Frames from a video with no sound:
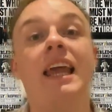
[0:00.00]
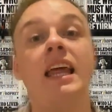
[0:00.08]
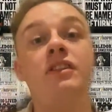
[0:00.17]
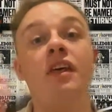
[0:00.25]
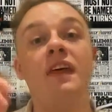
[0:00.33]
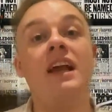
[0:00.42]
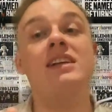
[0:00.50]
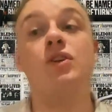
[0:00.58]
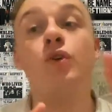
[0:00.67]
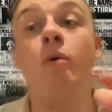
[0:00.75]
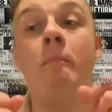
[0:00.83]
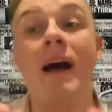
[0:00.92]
And the thing is,
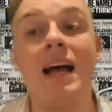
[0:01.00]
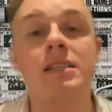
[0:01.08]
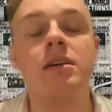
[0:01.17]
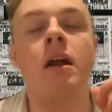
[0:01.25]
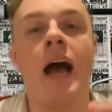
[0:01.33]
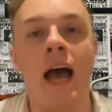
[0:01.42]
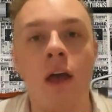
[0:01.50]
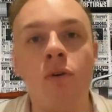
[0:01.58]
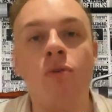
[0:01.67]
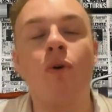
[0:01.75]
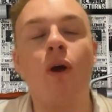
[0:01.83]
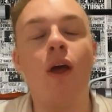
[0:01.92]
no matter how
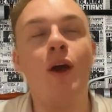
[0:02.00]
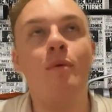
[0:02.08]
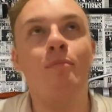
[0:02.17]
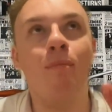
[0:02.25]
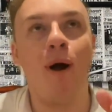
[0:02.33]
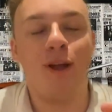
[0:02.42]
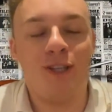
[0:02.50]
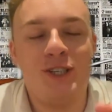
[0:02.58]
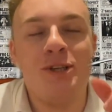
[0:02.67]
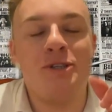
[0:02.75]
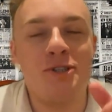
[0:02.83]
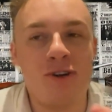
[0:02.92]

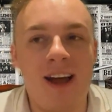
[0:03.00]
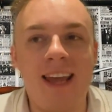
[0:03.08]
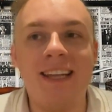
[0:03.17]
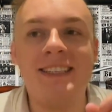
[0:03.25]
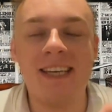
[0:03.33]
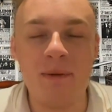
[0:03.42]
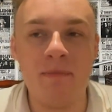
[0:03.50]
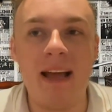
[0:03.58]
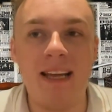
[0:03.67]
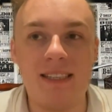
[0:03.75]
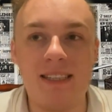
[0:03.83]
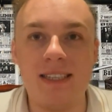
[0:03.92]
much you try to get
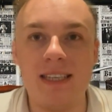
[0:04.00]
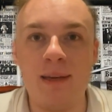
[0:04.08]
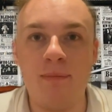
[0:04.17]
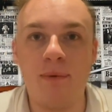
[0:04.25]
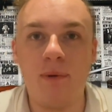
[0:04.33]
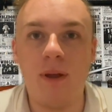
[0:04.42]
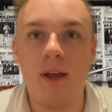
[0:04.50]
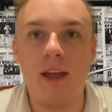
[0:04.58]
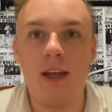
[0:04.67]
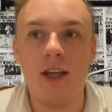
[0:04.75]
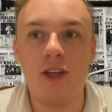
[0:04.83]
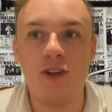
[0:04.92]
back to sleep,
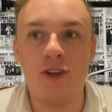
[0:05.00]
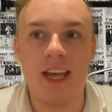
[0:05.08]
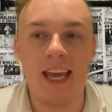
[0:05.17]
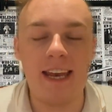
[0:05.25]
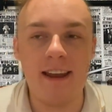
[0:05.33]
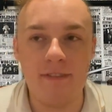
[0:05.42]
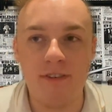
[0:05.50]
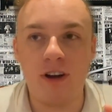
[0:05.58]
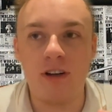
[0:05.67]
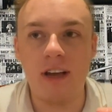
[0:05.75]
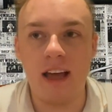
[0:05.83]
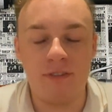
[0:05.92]
you can
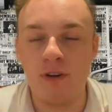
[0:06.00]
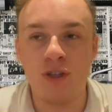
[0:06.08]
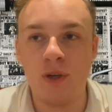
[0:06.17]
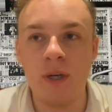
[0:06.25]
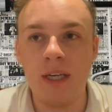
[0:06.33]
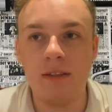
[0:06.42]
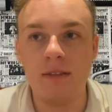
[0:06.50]
never, ever do it.